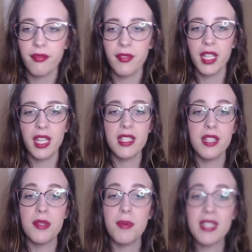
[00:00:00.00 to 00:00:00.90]
So it's
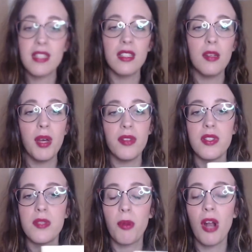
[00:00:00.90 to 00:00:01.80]
basically about this
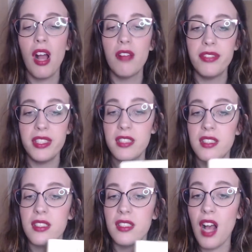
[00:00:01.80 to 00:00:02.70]
prophet
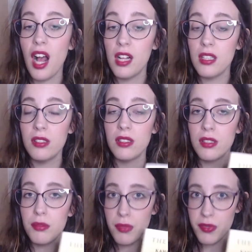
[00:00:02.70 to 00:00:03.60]

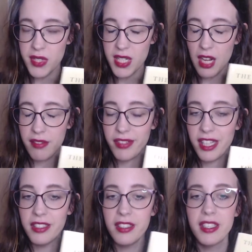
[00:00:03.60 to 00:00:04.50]
al-Mustafa,
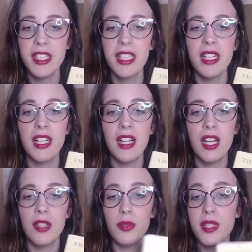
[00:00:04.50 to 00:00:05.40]

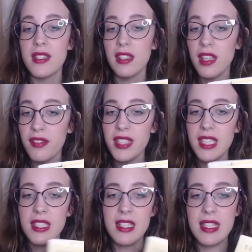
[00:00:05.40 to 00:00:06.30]
who has lived in the
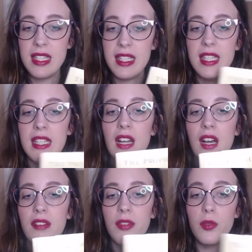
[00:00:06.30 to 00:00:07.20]
city of
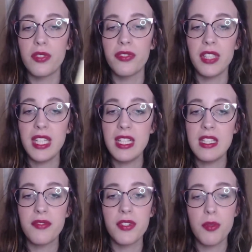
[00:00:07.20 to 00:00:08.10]
Orphalese for
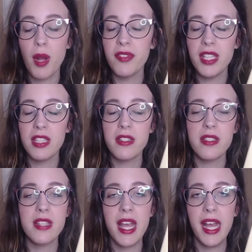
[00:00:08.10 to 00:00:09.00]
12 years
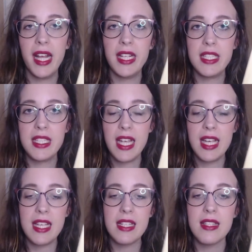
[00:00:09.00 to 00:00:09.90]
and
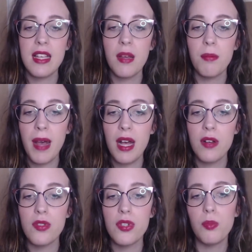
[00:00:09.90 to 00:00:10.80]
is about
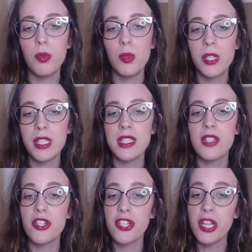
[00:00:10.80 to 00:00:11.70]
to board a ship